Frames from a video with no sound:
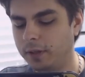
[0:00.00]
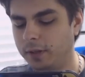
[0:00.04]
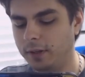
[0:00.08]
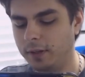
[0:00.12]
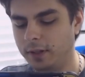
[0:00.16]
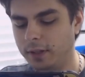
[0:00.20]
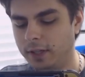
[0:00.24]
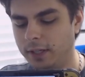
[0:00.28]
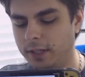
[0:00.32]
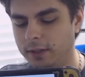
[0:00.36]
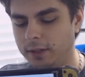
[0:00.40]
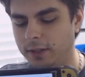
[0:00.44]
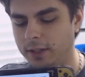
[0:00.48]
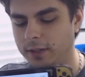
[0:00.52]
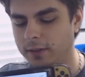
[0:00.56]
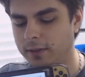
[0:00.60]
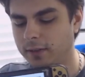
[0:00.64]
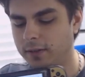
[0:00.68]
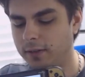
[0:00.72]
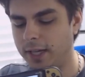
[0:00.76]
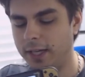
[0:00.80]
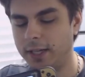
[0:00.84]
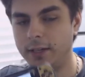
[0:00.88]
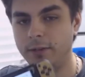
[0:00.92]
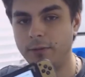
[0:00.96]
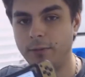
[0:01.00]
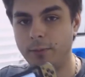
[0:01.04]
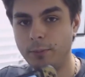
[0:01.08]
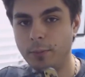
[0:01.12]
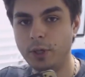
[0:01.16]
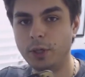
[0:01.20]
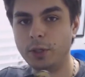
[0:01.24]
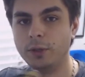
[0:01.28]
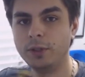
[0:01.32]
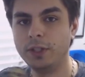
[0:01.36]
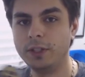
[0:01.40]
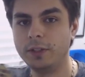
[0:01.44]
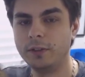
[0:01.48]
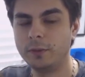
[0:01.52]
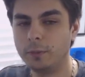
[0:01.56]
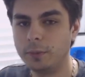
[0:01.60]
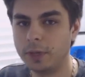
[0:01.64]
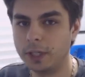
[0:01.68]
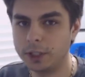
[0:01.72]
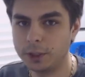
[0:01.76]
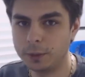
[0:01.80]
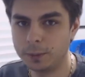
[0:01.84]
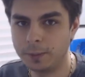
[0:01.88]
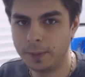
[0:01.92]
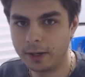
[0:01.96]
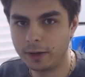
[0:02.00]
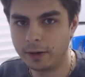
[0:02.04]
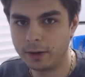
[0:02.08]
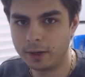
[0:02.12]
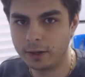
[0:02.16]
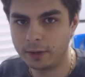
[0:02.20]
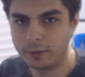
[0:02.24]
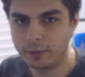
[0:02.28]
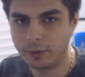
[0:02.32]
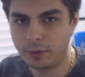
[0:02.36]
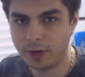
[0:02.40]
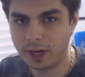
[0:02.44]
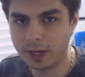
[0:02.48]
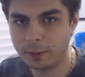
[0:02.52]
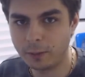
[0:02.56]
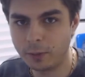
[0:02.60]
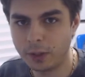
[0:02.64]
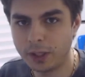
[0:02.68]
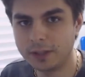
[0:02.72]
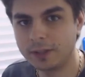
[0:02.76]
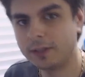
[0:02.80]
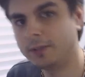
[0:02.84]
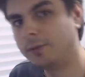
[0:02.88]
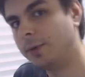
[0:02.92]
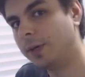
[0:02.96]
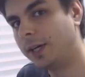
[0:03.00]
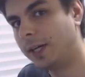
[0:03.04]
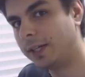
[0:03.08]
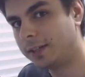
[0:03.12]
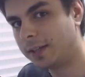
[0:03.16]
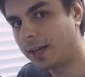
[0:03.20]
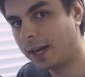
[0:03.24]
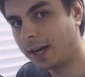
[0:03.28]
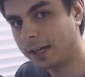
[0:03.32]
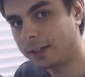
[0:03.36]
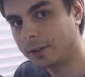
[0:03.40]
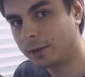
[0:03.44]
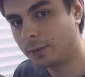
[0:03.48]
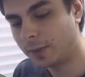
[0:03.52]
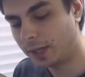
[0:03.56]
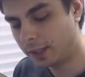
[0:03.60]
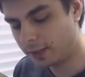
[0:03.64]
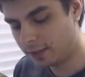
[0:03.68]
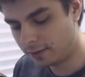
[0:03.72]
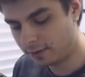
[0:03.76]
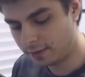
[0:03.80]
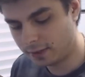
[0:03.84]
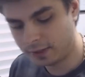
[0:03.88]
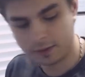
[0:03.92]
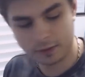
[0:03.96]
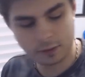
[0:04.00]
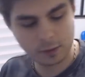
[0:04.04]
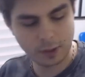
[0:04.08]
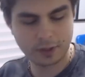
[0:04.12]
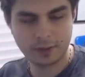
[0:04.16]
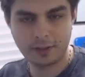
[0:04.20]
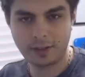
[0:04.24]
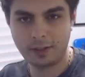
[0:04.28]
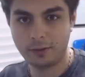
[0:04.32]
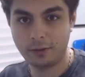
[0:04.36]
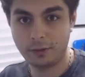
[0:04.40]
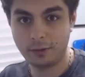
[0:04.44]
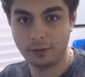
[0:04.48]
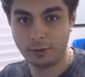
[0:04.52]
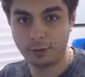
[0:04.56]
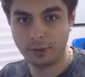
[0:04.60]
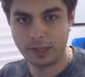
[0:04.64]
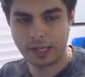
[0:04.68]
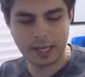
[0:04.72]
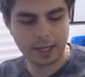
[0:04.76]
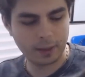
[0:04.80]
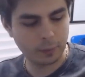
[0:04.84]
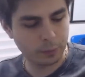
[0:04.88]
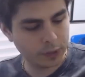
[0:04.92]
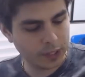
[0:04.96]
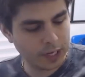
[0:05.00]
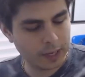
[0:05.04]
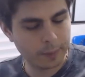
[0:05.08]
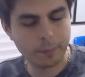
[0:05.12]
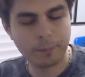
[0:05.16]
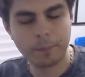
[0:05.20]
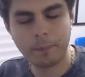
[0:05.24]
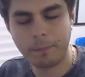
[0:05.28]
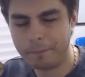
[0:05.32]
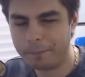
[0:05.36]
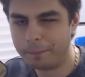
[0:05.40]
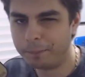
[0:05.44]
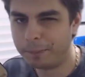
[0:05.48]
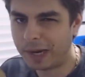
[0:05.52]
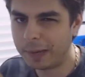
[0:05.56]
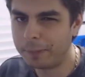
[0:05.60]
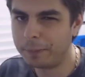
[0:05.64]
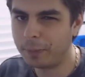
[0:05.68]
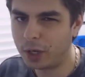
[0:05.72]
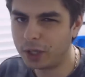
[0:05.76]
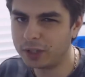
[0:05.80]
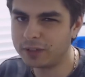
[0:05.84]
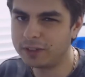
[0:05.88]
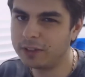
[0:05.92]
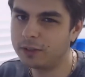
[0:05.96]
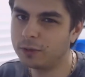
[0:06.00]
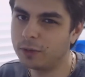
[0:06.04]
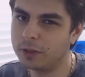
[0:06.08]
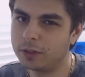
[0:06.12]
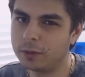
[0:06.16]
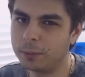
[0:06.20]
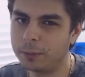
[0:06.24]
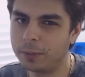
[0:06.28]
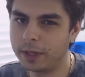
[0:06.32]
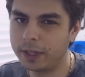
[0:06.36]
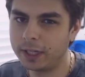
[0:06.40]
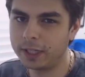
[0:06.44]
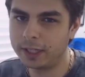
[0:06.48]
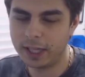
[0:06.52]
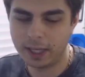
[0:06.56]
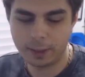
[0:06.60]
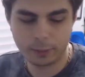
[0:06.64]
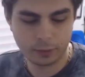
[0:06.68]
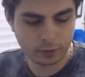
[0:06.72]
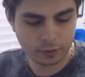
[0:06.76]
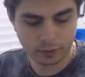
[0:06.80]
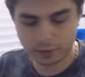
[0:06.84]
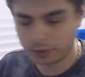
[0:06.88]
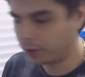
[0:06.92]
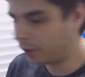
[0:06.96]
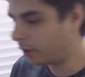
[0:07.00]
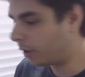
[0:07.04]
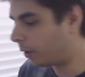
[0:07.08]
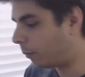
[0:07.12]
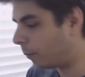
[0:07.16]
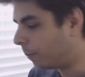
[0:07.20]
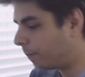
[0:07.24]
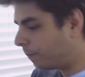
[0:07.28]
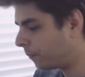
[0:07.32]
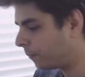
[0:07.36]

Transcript: in its native mode, it's much better frame rate than when I dock it to my TV, so I tend to do that. But I bought this one to play games on the go.